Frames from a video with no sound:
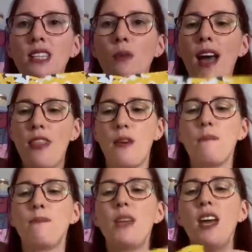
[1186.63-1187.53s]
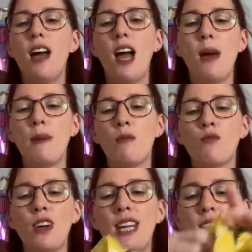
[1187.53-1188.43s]
to wear them. And I'm
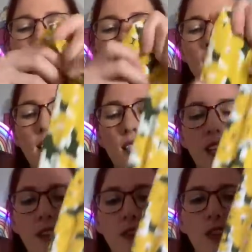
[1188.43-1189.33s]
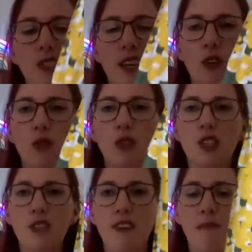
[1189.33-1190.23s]
really delighted that I've used that
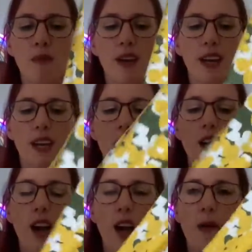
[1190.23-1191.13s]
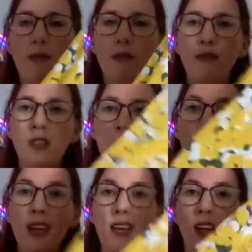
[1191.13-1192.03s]
gorgeous fabric to
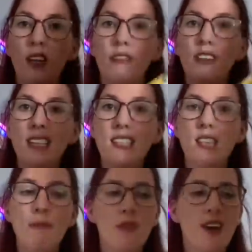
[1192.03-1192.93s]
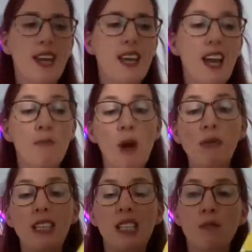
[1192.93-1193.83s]
make a lovely summery and
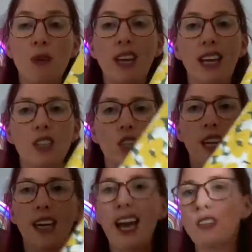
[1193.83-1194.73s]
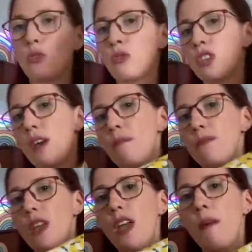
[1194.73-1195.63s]
probably spring actually and autumn
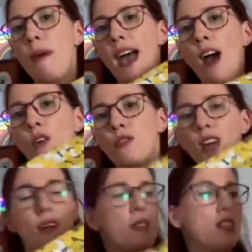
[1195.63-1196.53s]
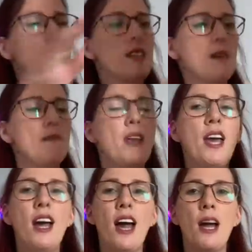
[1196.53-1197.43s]
pair of trousers.
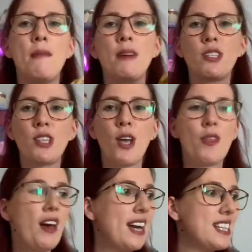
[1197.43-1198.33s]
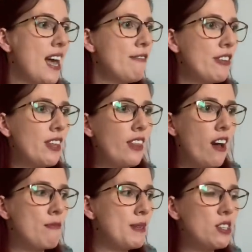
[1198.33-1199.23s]
So that is everything that
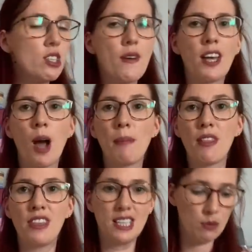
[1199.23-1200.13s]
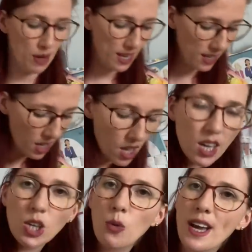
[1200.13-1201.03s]
I've been sewing up this week.
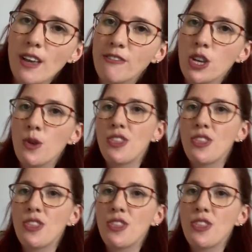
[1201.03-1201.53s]
quite a few